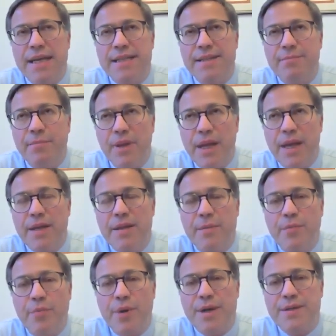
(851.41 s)
explain
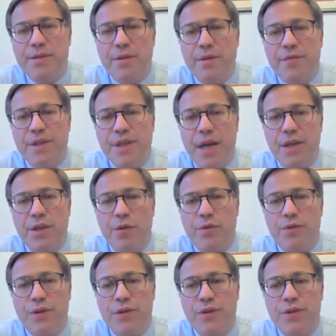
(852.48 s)
the presence of
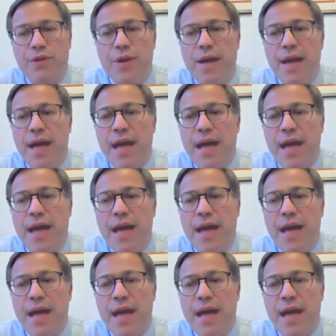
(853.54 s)
steatosis,